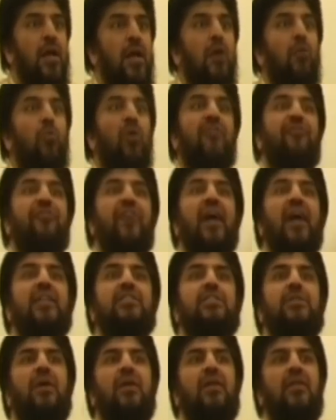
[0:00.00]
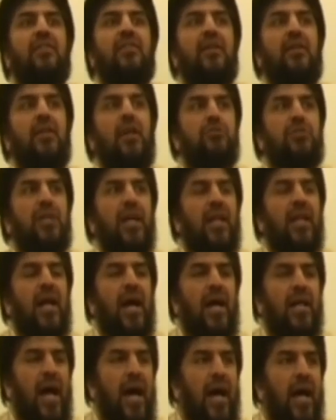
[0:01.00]
Where Fatima radiallahu ta'ala
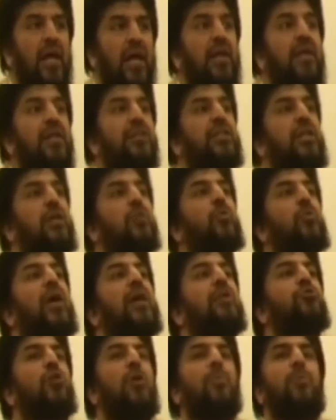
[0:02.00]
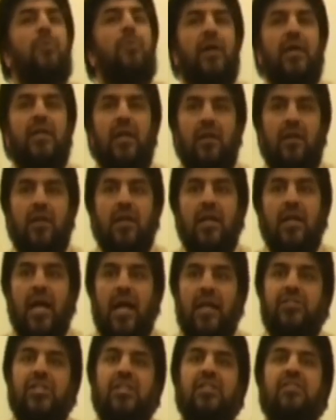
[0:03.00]
anha, she went to Abu Bakr
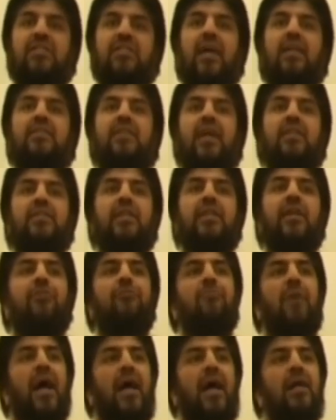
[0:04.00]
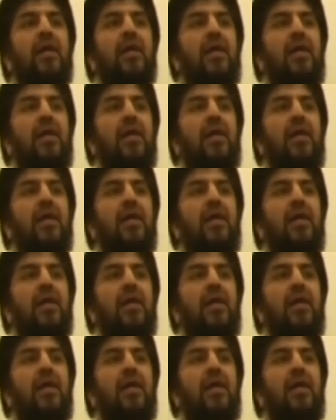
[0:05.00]
and she said that give my